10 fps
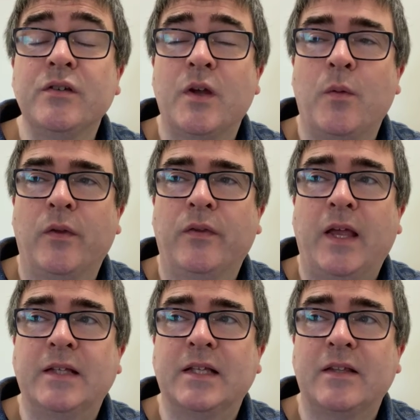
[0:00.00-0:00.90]
They want
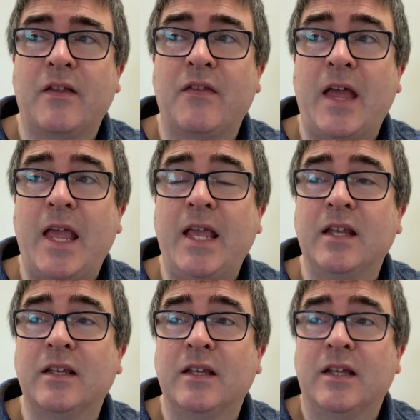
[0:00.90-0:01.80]
things that they
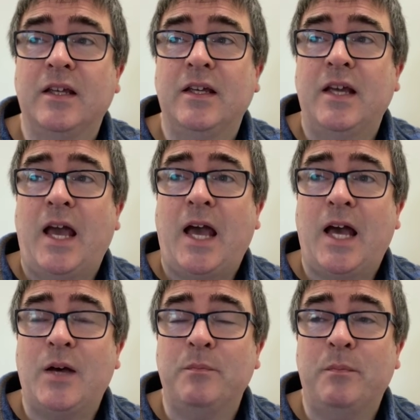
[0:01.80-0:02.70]
can
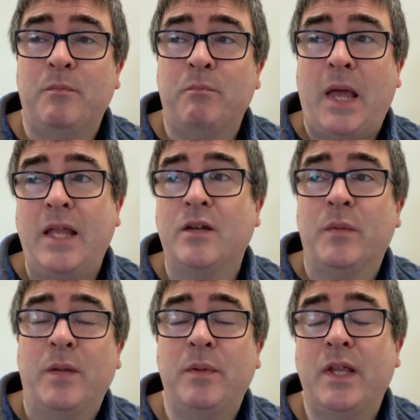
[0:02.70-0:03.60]
bend or
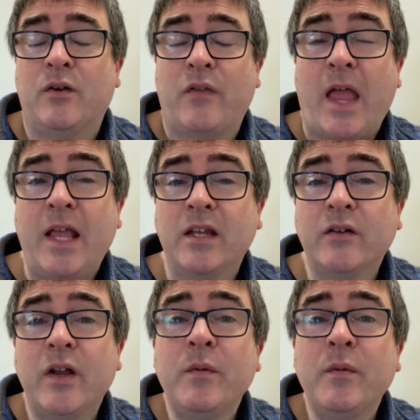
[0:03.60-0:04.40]
manipulate, or they can agree